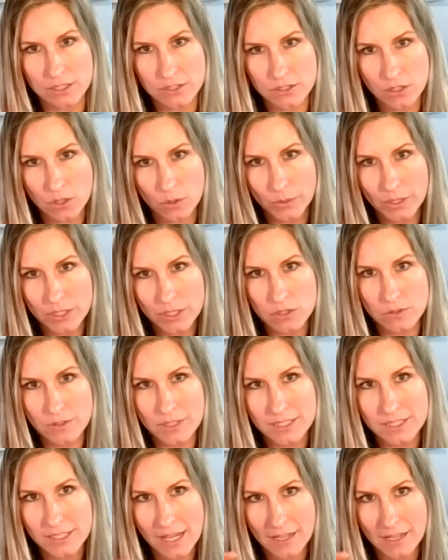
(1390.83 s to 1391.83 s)
So we do
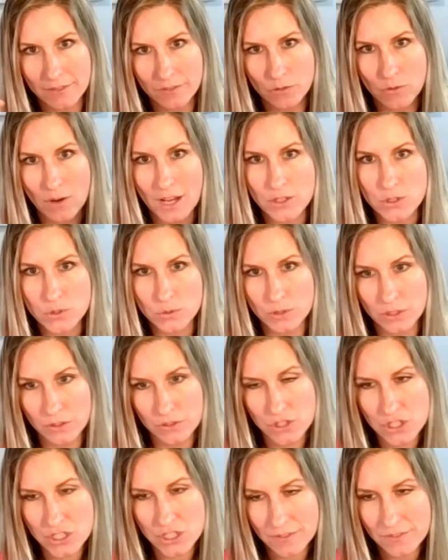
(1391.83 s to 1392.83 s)
this kind of gradual
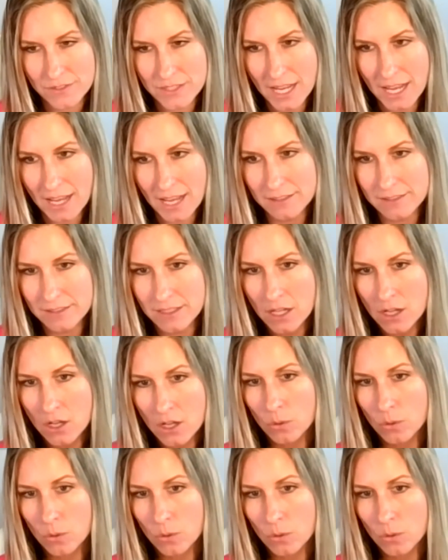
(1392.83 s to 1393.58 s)
shift as